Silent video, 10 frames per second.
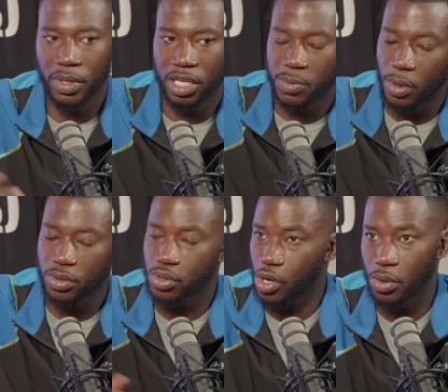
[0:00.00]
when I spoke
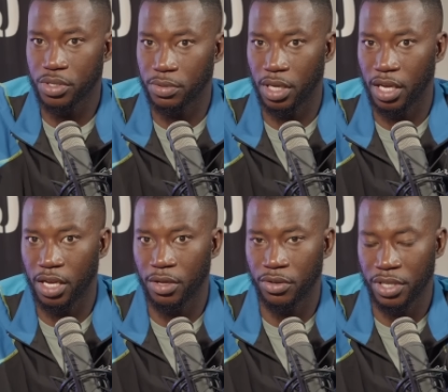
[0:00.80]
to Scholes uh,
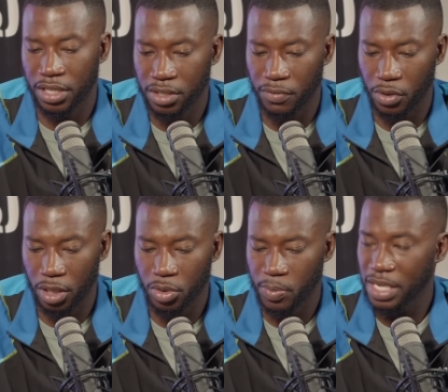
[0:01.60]
uh, on the interview,
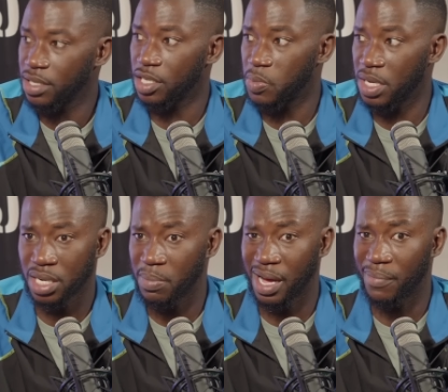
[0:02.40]
he was mm-hmm. basically
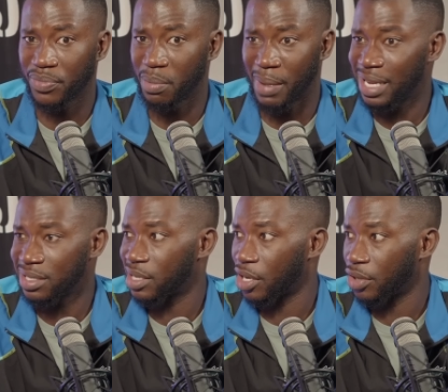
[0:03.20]
speaking about mindset.